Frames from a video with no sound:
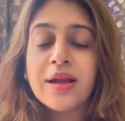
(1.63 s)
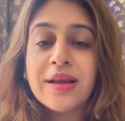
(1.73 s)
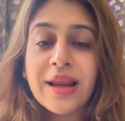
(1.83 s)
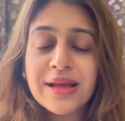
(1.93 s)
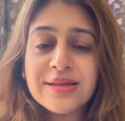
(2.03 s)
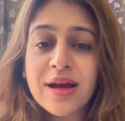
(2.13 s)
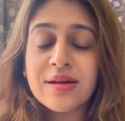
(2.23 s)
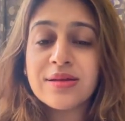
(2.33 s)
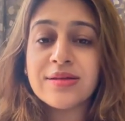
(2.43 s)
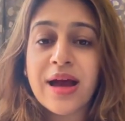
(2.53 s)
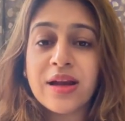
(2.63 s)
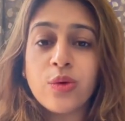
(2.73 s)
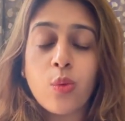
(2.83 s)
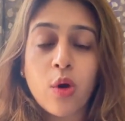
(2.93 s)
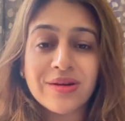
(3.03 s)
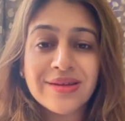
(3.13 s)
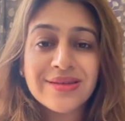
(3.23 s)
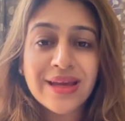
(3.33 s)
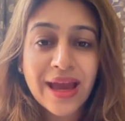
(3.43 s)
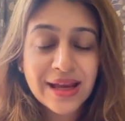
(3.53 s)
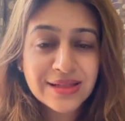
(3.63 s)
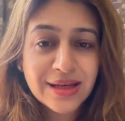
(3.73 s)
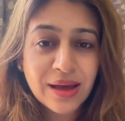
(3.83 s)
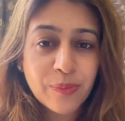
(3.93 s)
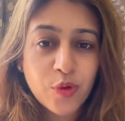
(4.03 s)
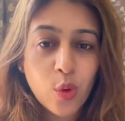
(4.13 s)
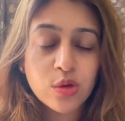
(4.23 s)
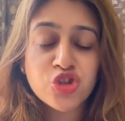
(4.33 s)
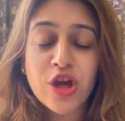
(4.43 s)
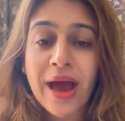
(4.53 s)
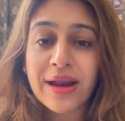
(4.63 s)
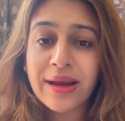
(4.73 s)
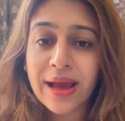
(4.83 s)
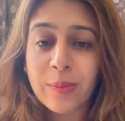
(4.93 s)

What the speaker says: Let's understand what is etic approach and